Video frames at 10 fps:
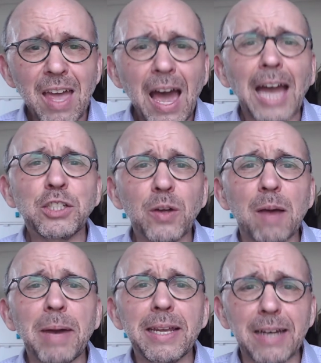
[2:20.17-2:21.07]
I took
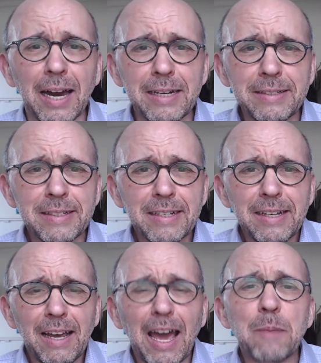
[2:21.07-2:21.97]
out my gun
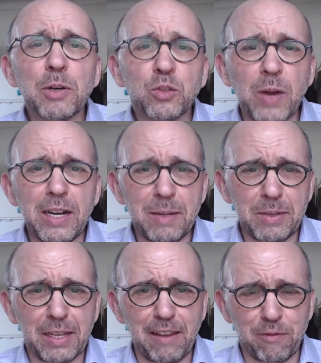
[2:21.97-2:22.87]
and persuaded him
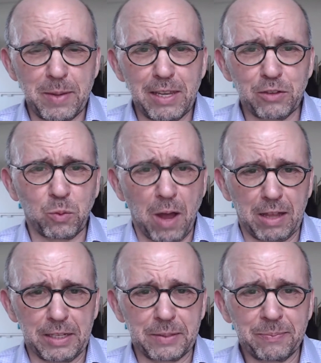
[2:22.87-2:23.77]
to give me his
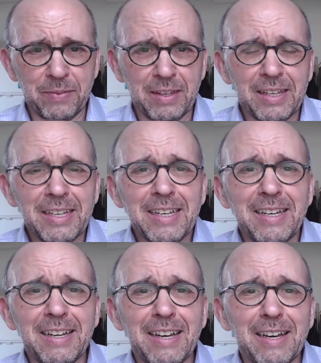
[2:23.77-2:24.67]
wallet.
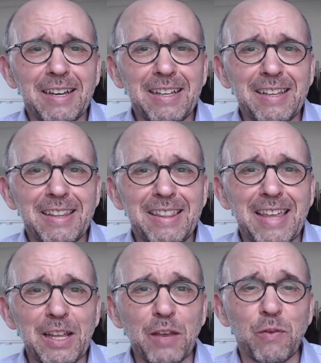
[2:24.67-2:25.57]
That
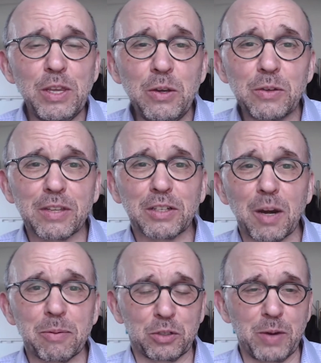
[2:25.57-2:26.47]
if we use the
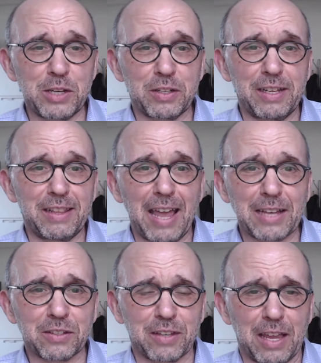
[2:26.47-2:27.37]
term persuasion in
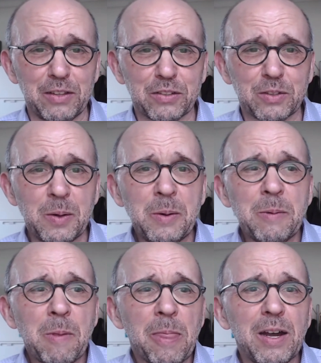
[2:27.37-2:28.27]
that sense,
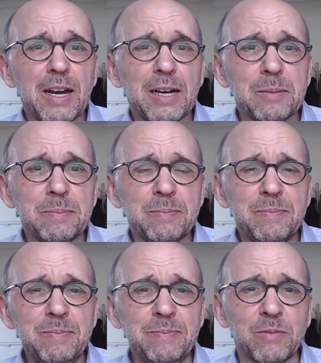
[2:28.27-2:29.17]

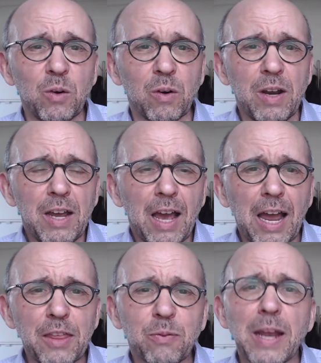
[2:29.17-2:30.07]
or
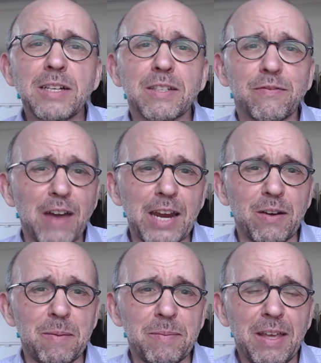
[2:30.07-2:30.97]
I threatened to fire
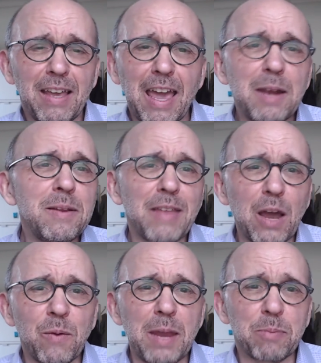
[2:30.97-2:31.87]
him and in
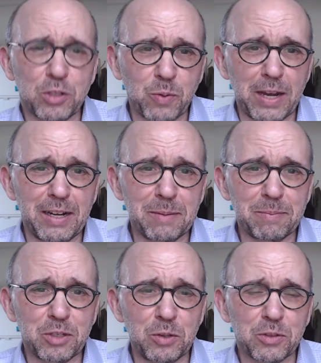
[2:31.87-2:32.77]
that way persuaded him
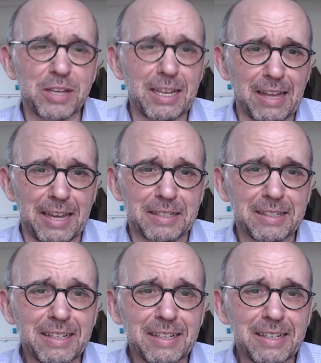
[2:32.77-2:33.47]
to stay late.